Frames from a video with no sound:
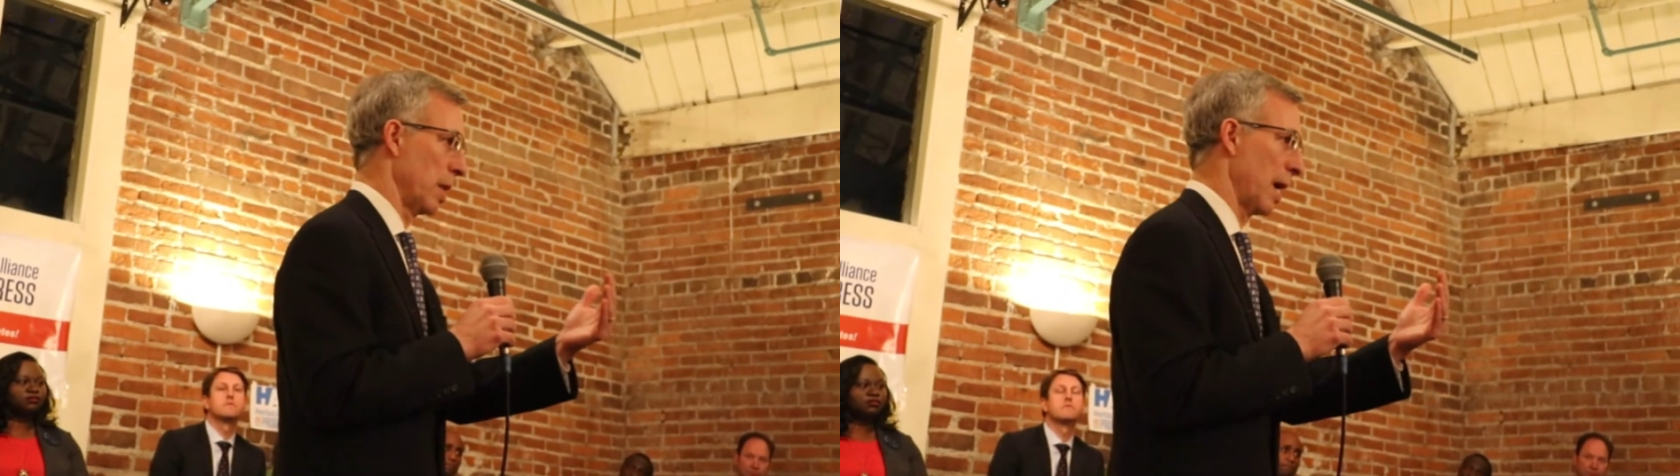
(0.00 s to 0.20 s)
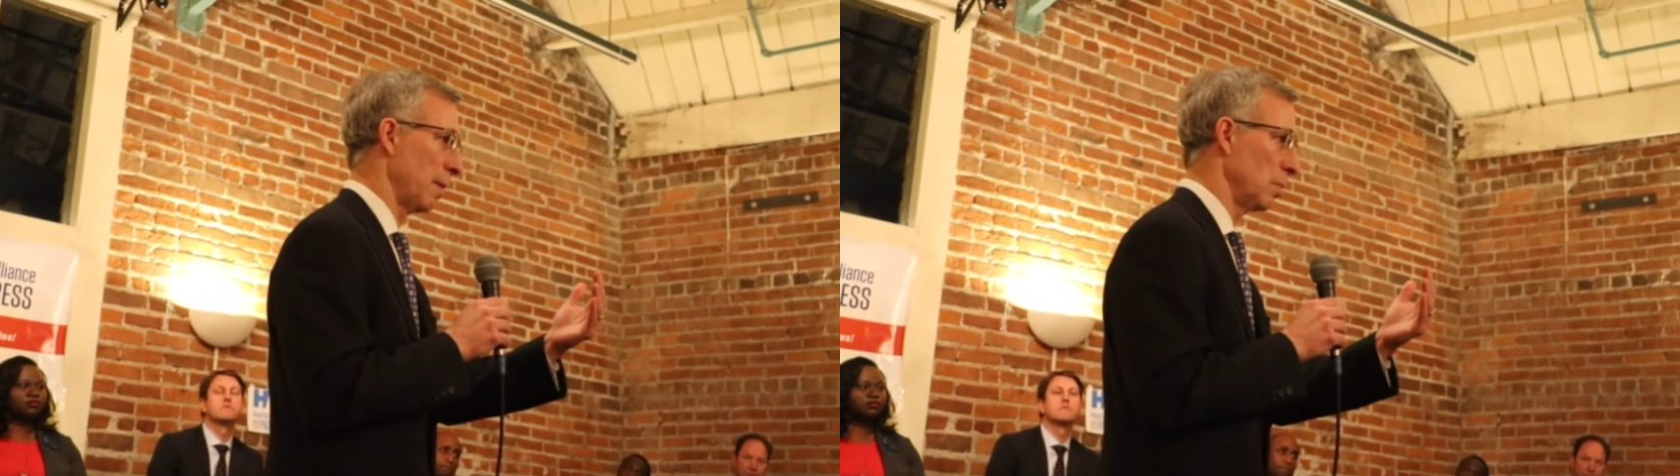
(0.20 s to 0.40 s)

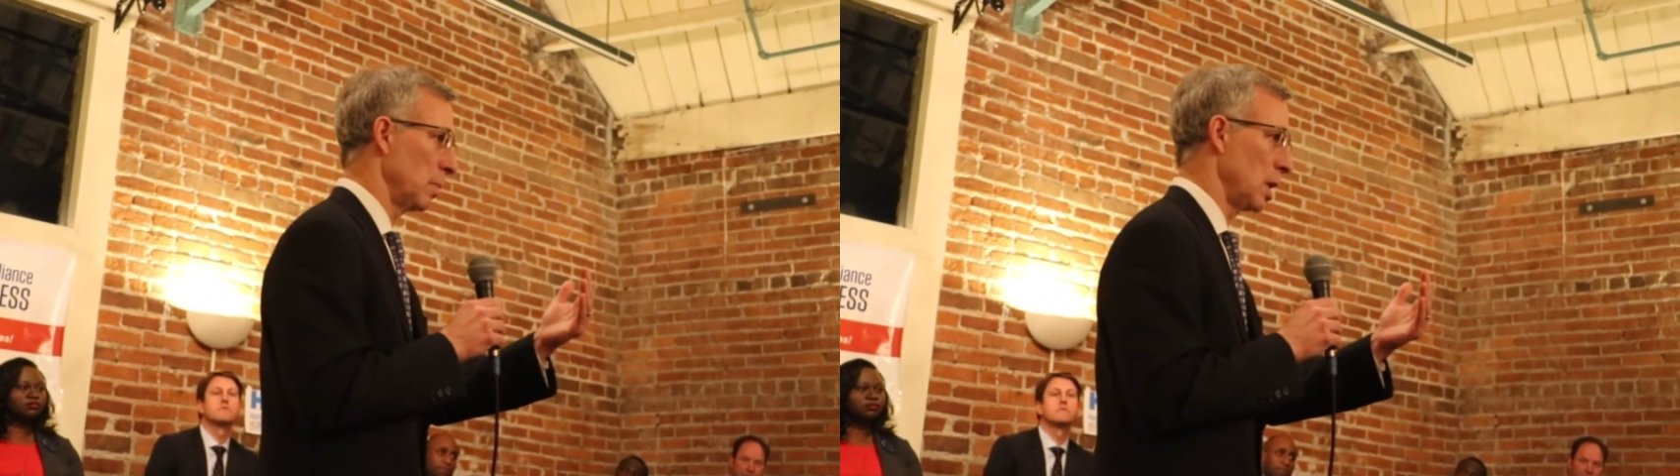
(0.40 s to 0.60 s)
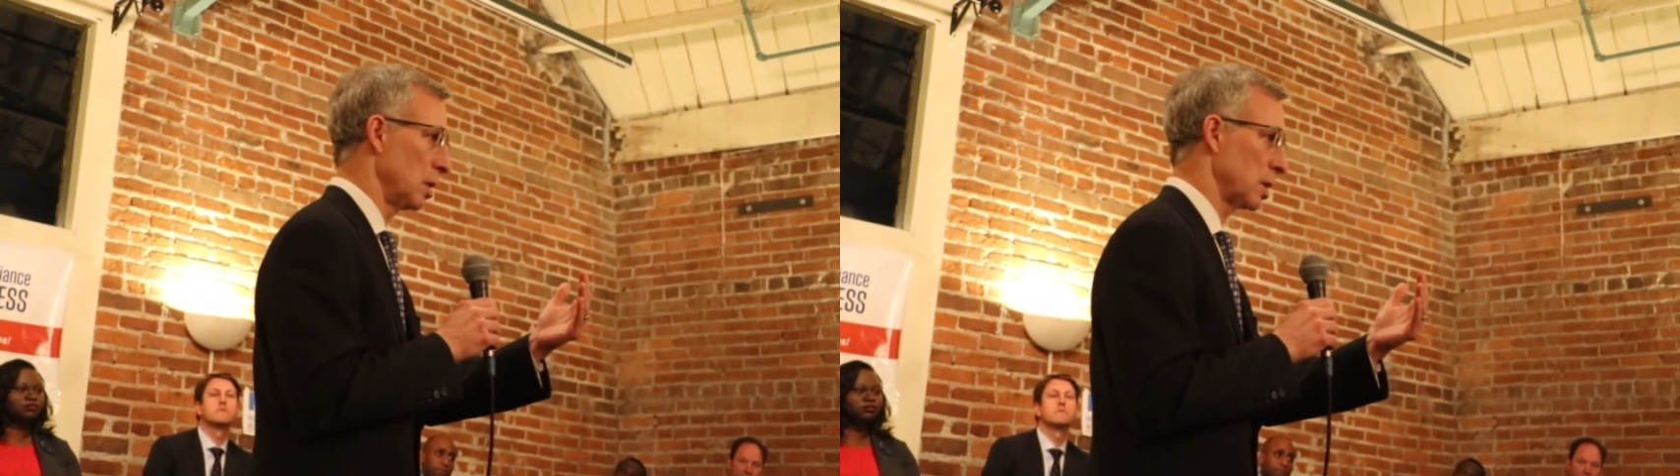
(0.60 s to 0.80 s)
And that
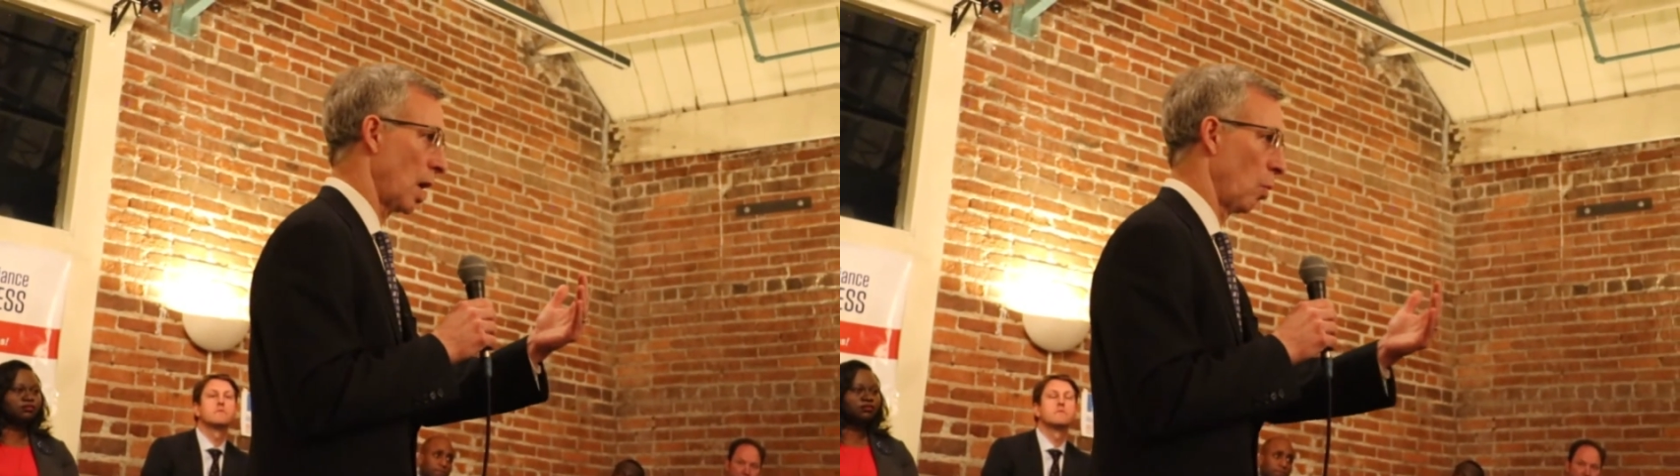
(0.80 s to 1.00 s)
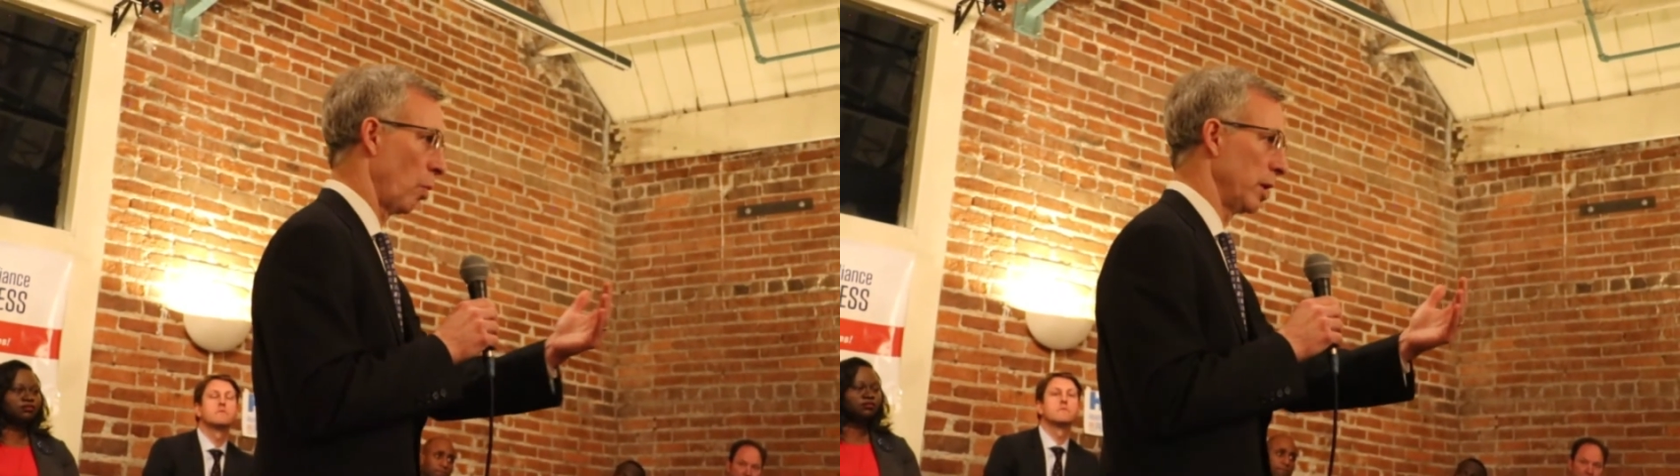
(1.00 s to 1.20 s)
means
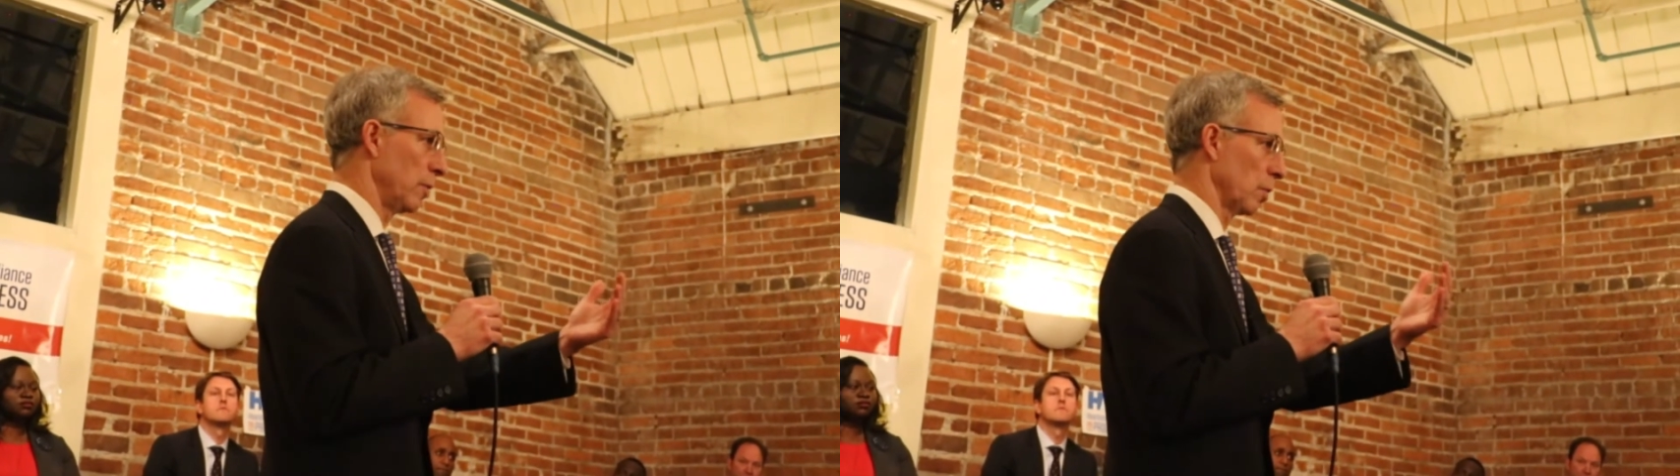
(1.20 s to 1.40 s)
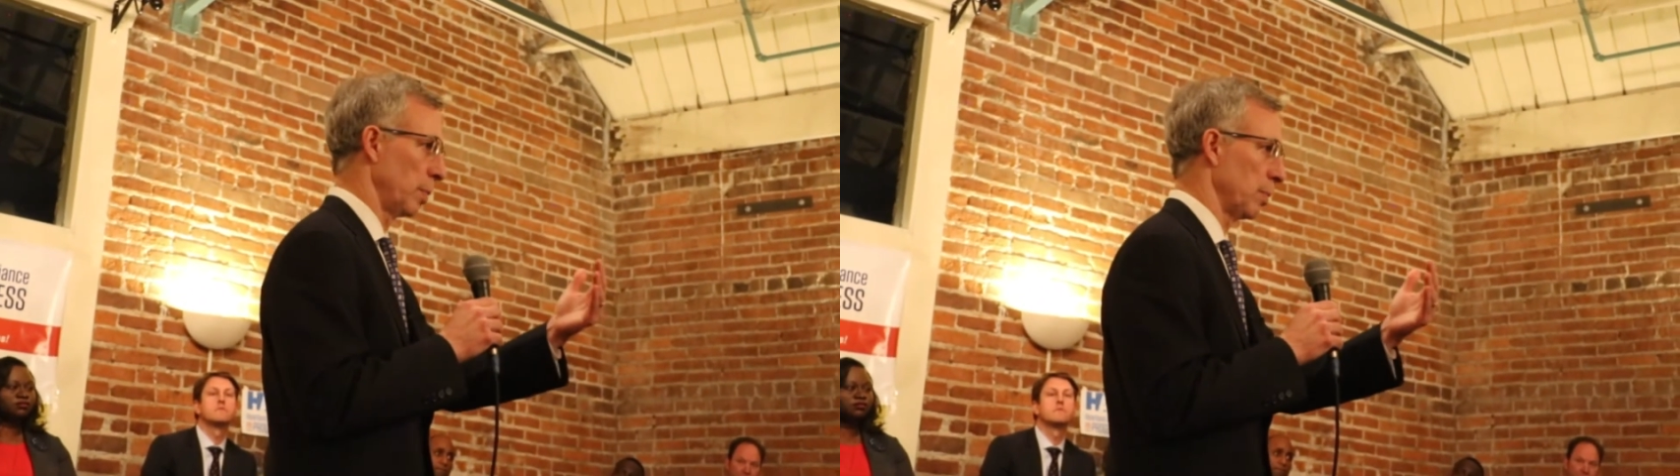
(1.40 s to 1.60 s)
not
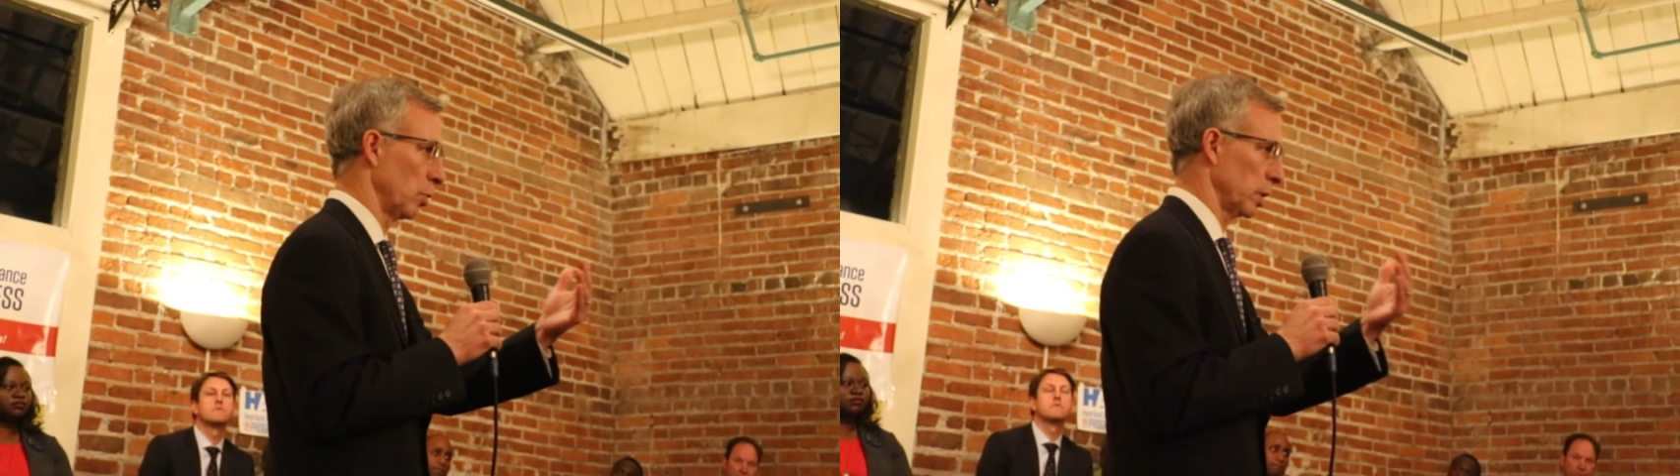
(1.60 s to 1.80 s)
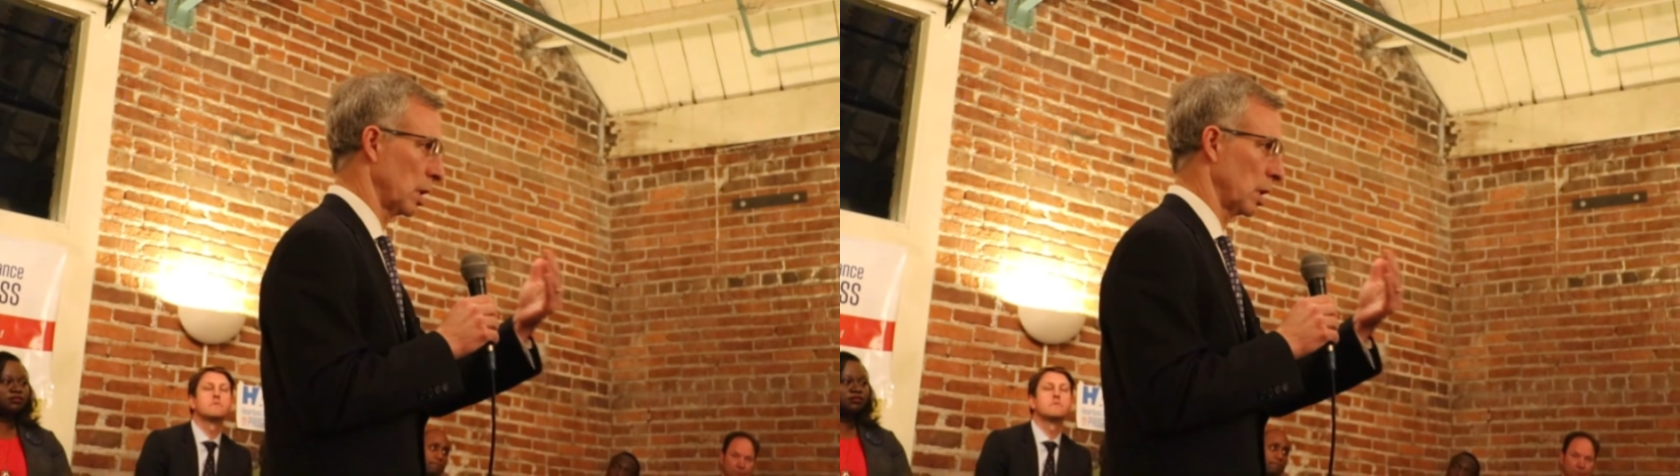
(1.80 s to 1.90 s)
waiting for people to